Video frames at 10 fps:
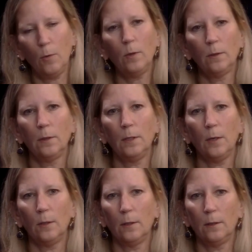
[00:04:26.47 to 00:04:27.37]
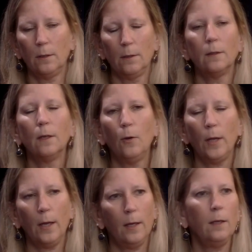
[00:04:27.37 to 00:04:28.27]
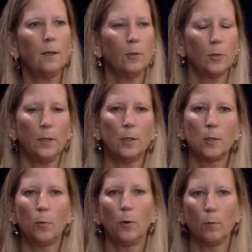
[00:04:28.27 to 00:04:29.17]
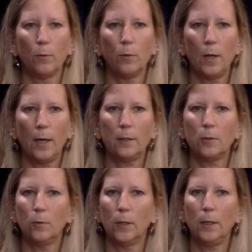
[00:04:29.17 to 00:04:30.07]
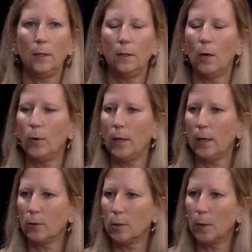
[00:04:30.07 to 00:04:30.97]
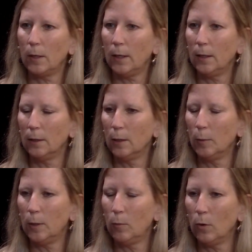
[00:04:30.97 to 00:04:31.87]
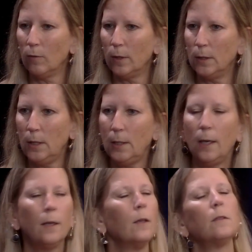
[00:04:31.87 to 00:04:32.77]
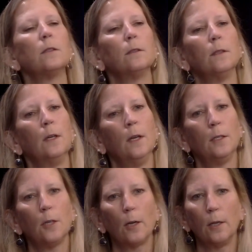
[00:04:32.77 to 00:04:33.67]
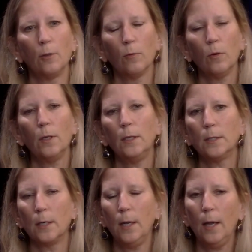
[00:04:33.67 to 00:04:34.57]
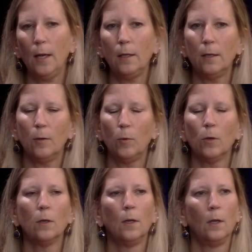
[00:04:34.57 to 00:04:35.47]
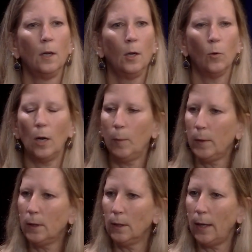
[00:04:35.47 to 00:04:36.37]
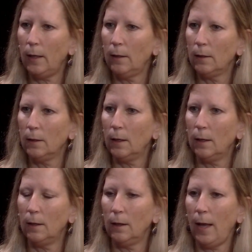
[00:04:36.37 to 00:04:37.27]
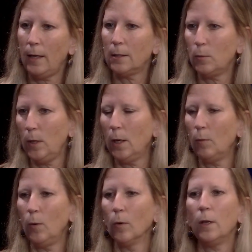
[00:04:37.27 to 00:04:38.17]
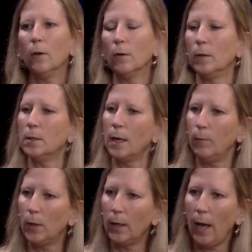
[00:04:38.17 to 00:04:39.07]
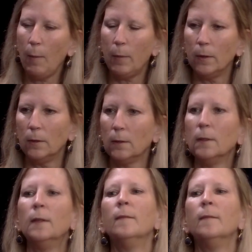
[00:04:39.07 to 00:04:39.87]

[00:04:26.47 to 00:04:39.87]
so, a little... okay, trying to support him through that. So really going that extra mile, getting a little bit more of the details and talking through it. And he said, yeah, we're up at the lake. And last weekend we were here and the same thing happened.